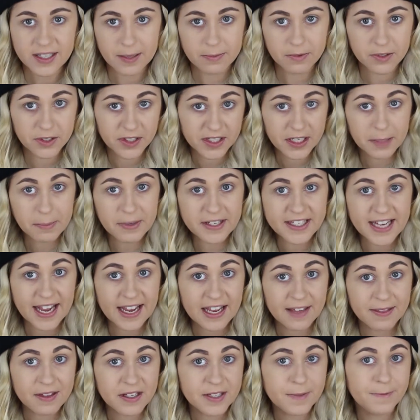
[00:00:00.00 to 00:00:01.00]
So I'm just going to be
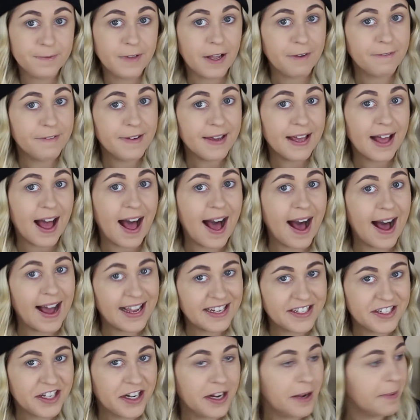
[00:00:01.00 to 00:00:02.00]
taking this fluffy
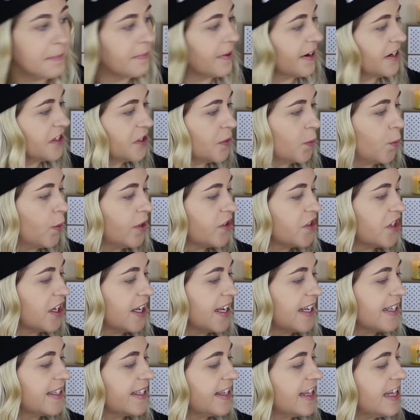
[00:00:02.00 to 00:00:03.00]
eyeshadow brush, which
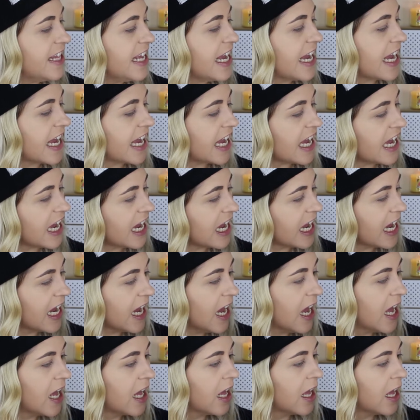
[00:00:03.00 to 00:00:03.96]
is the